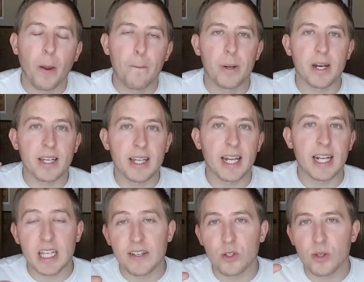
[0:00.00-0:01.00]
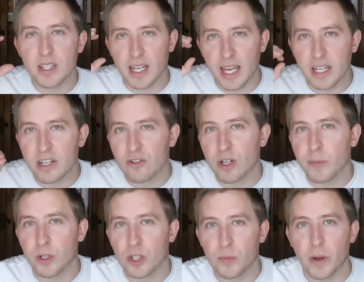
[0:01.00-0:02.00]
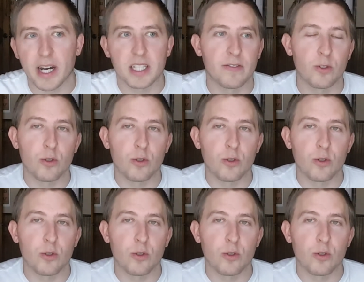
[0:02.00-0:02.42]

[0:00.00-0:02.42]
But again, it gives you this industry perspective.